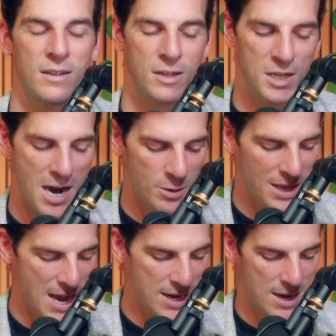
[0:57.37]

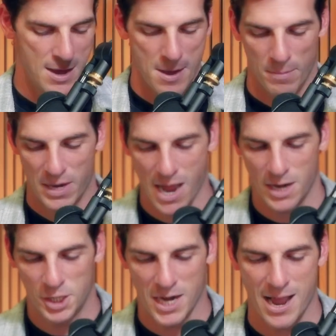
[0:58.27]
Childlike, but
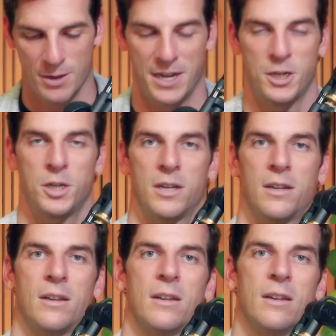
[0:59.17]
not childish.
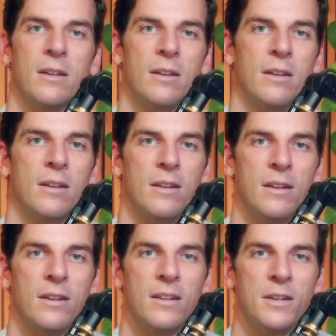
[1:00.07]

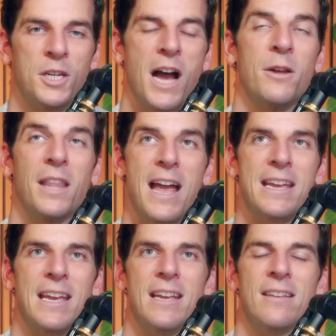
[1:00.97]

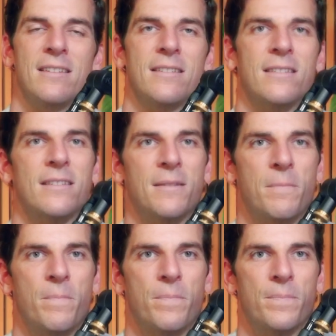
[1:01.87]
Childlike is
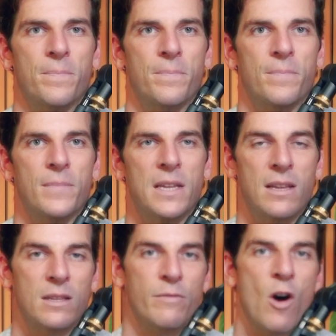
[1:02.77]
a
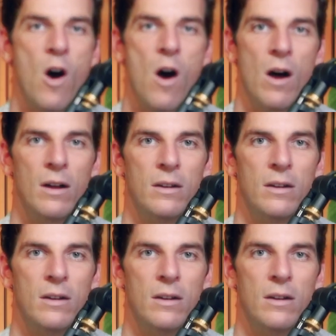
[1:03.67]
sense of awe,